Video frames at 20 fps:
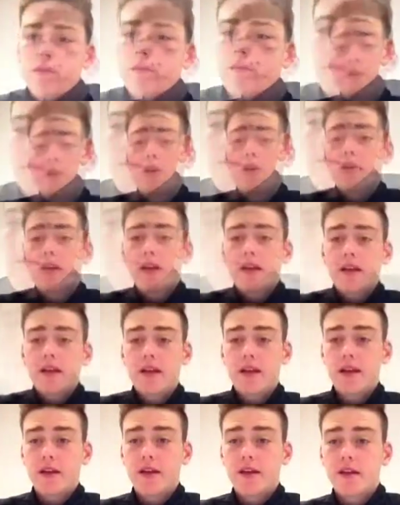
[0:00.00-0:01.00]
The block
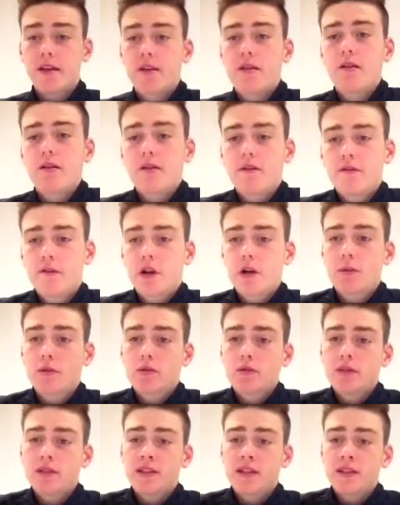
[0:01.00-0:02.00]
in
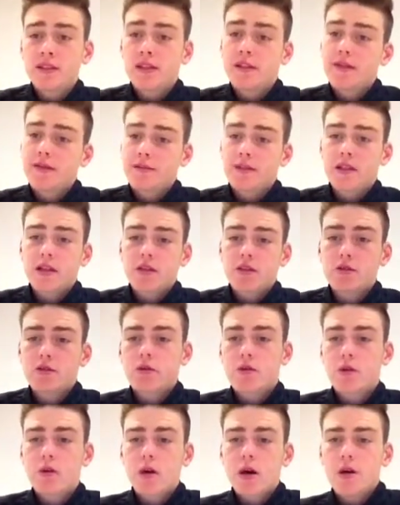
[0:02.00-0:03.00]
volleyball, this is another technical
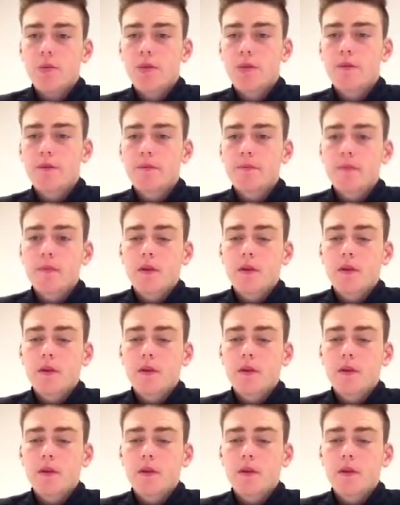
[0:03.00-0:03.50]
requirement.